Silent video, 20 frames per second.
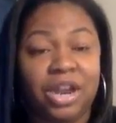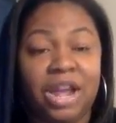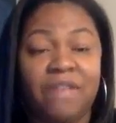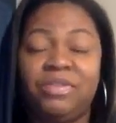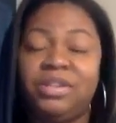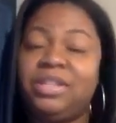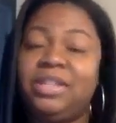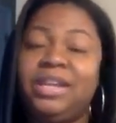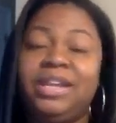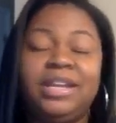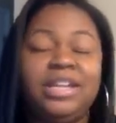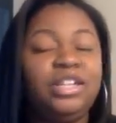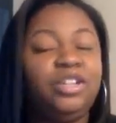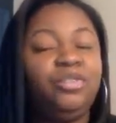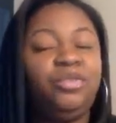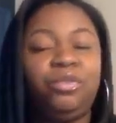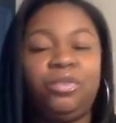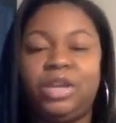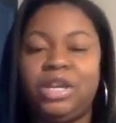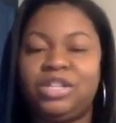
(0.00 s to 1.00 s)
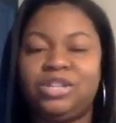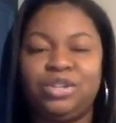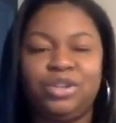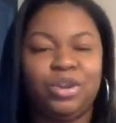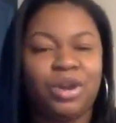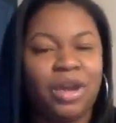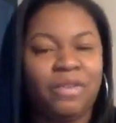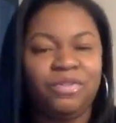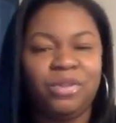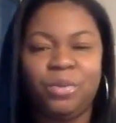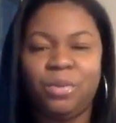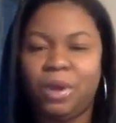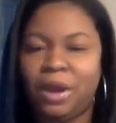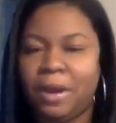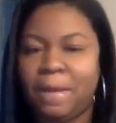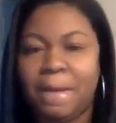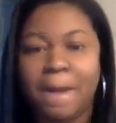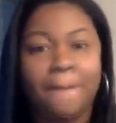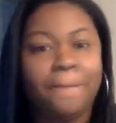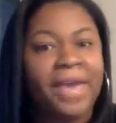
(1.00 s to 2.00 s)
Everything is free, so you don't have to worry
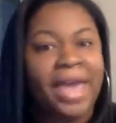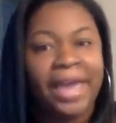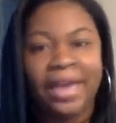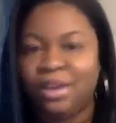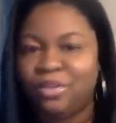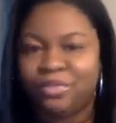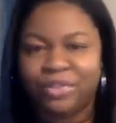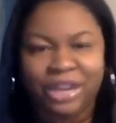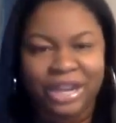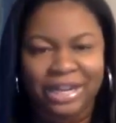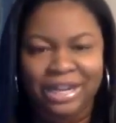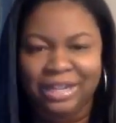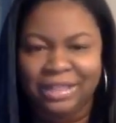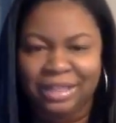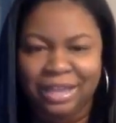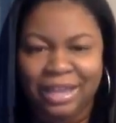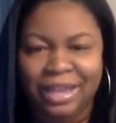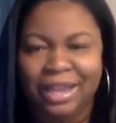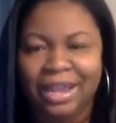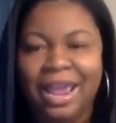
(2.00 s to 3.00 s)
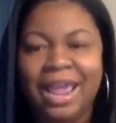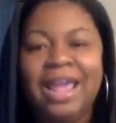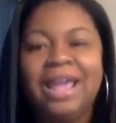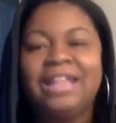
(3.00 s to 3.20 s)
about paying for anything.